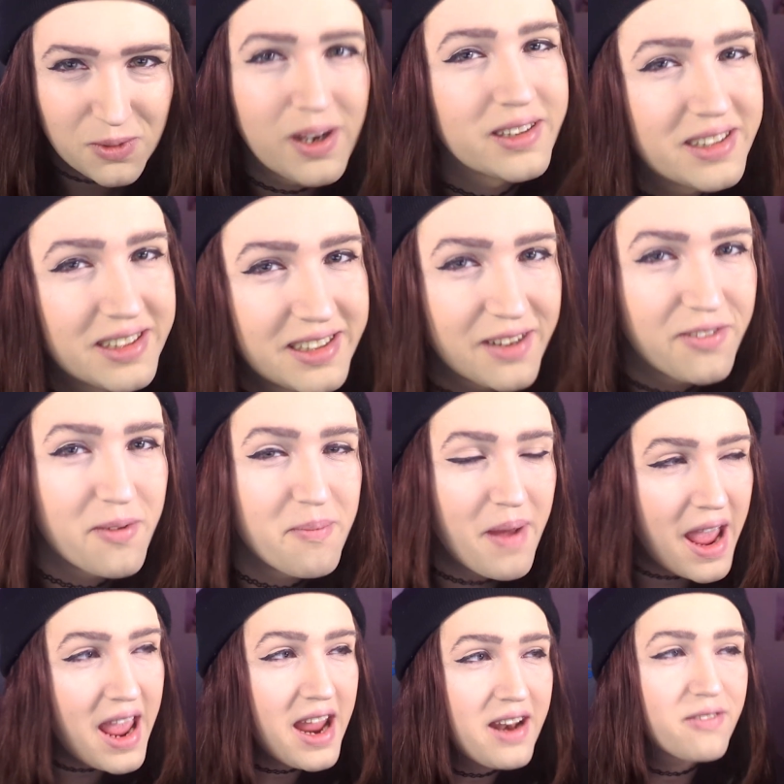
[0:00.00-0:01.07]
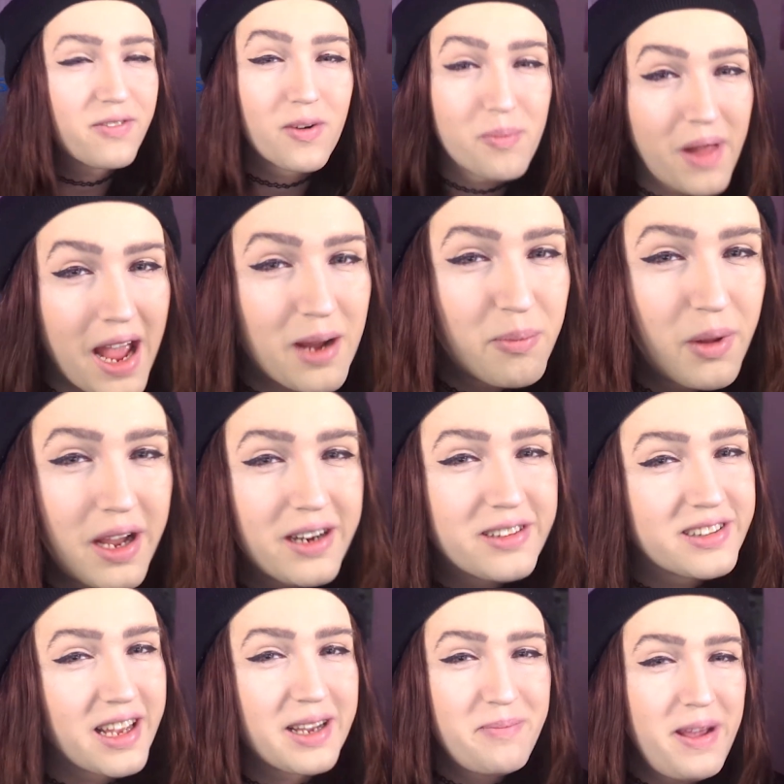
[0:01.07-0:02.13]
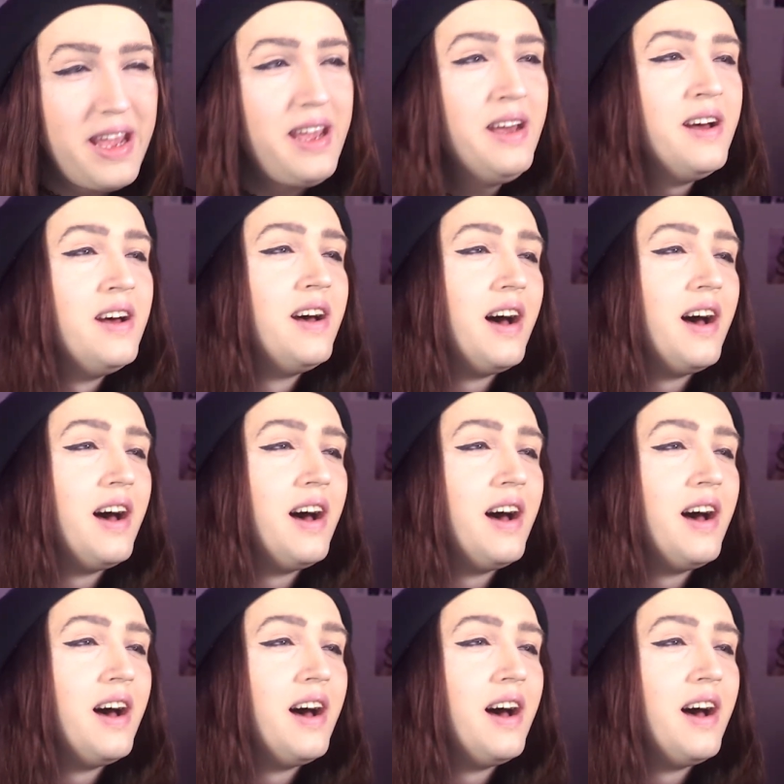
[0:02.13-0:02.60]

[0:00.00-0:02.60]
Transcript: WotC's ever made for Black players like me.